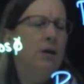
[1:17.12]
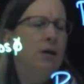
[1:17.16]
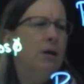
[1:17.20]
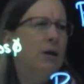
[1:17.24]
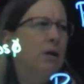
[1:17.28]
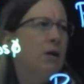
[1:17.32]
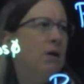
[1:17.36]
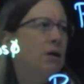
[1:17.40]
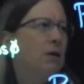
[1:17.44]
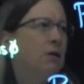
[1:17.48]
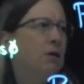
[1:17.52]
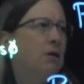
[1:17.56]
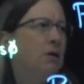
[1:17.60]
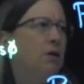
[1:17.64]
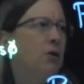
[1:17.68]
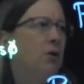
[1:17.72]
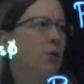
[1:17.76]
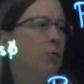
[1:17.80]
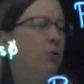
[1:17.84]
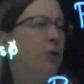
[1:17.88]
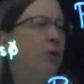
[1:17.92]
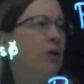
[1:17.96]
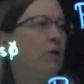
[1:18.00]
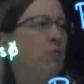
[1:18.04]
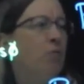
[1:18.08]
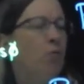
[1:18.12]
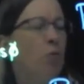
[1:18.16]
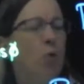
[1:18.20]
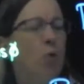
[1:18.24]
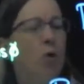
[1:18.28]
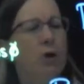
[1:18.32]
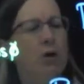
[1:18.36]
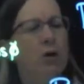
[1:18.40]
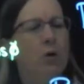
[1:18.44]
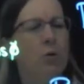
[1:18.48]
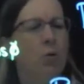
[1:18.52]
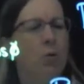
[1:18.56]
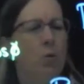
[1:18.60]
little bit of
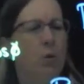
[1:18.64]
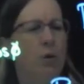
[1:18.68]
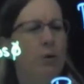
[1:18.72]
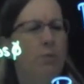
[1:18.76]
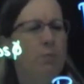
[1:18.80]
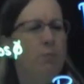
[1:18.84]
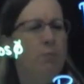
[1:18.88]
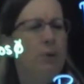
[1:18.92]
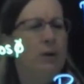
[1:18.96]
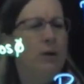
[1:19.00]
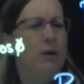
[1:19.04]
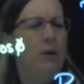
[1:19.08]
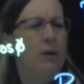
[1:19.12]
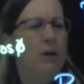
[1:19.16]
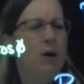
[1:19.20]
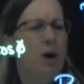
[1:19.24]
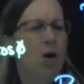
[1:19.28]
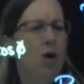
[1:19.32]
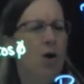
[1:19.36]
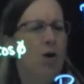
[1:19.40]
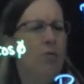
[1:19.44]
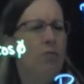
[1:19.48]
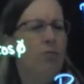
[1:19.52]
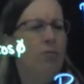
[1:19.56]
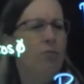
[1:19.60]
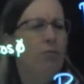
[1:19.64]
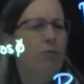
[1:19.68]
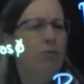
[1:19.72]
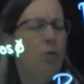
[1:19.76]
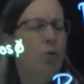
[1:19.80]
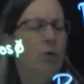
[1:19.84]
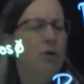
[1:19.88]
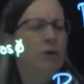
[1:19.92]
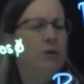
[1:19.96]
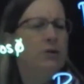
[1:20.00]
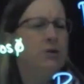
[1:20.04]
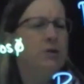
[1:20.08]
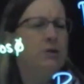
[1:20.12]
work would be our
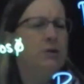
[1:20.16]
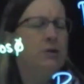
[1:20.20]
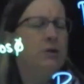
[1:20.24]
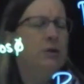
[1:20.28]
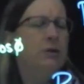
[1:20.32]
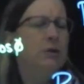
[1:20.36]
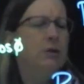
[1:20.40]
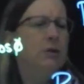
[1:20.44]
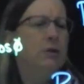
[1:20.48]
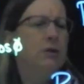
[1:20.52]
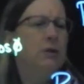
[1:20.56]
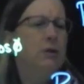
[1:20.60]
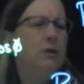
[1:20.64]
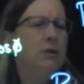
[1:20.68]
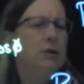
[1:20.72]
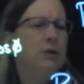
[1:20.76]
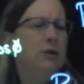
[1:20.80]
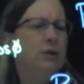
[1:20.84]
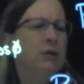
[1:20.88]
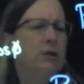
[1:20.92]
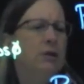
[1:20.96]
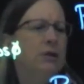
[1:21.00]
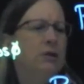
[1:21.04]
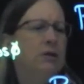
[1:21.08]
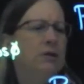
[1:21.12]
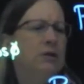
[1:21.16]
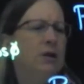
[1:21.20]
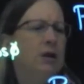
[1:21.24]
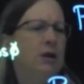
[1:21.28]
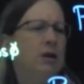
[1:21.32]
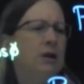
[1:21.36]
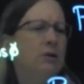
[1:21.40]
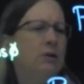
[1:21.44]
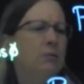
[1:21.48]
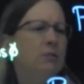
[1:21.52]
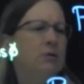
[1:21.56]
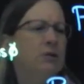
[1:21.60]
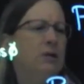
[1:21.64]
force
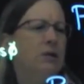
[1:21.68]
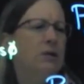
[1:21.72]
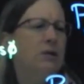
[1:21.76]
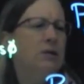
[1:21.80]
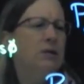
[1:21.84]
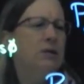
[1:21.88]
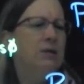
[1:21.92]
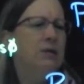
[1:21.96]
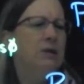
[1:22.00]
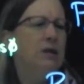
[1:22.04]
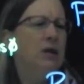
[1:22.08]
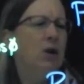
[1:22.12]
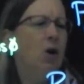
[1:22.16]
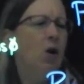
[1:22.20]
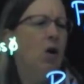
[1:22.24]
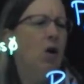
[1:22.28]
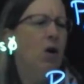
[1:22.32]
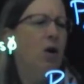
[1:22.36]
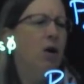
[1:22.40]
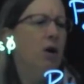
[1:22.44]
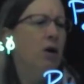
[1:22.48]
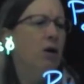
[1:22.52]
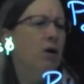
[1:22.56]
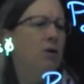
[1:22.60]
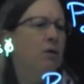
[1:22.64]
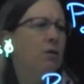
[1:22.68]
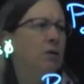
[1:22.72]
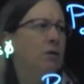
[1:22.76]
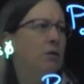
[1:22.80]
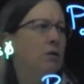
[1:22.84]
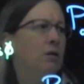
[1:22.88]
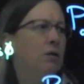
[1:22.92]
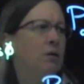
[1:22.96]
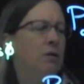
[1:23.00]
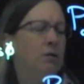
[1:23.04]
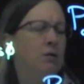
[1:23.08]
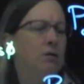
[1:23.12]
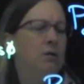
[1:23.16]
times dr
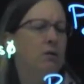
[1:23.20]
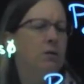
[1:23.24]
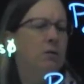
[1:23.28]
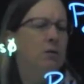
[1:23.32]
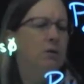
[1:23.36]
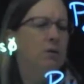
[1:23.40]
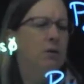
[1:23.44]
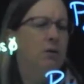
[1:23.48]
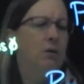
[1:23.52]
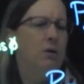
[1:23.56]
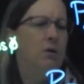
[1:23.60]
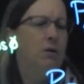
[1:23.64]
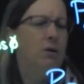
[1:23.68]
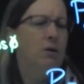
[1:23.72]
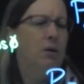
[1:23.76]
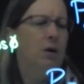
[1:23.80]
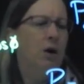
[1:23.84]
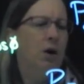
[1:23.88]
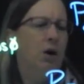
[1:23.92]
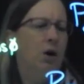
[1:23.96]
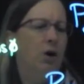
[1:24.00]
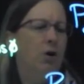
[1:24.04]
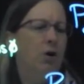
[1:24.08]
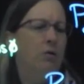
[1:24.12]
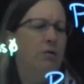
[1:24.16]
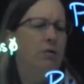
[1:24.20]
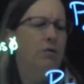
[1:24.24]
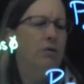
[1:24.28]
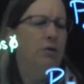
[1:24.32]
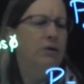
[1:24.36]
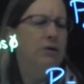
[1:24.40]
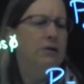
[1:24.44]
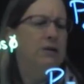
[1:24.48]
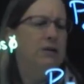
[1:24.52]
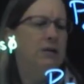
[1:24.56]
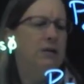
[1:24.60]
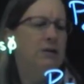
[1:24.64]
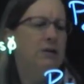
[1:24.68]
over
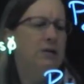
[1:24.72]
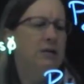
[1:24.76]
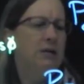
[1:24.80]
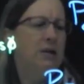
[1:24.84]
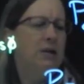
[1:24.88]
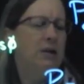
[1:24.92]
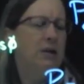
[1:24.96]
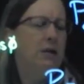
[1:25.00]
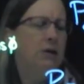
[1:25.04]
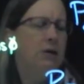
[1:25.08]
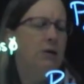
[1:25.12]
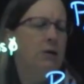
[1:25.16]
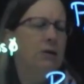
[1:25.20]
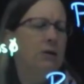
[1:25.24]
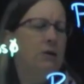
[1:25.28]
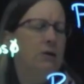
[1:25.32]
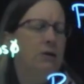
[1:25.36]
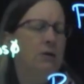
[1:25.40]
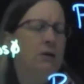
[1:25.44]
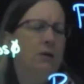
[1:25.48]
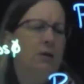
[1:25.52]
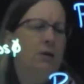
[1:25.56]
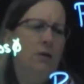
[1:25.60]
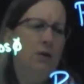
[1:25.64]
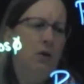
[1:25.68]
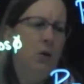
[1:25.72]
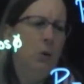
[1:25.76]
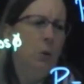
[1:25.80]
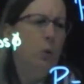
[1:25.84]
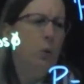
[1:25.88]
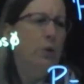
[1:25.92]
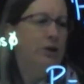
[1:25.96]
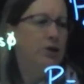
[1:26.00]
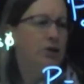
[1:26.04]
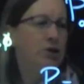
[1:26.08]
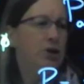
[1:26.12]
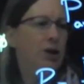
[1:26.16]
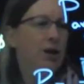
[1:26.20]
dt, which I